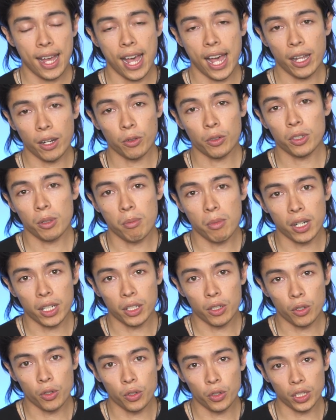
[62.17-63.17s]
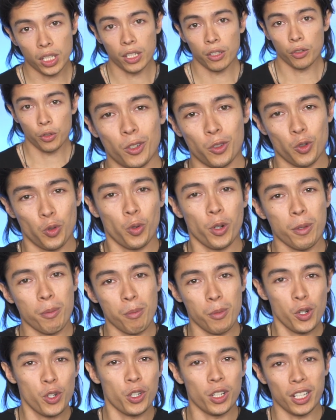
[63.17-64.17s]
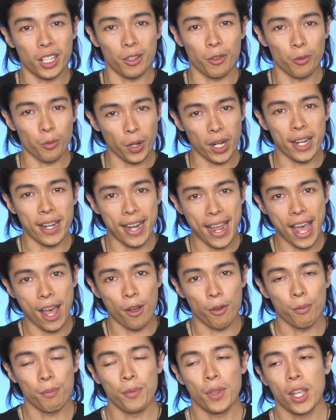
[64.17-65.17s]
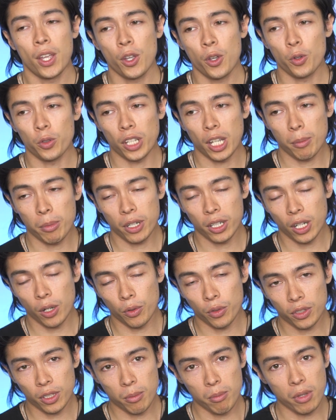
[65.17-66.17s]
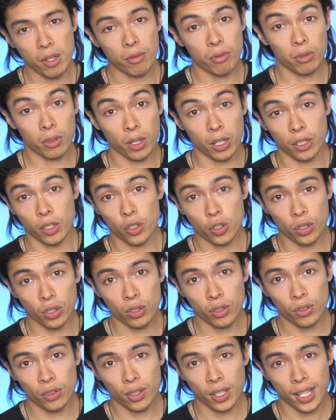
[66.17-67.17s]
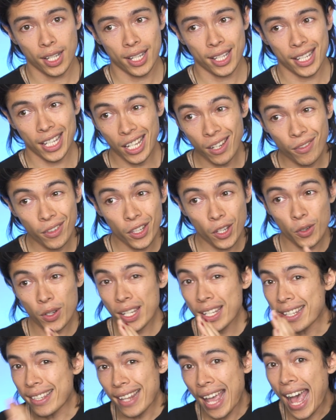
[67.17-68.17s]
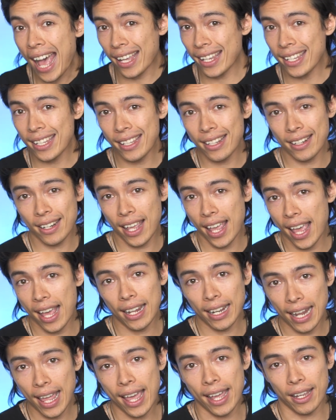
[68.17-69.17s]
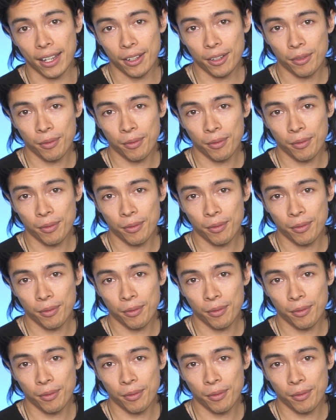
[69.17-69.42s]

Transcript: I know somebody who's in Detroit, Michigan right now, who's able to go and submit for auditions, even though he's not in LA.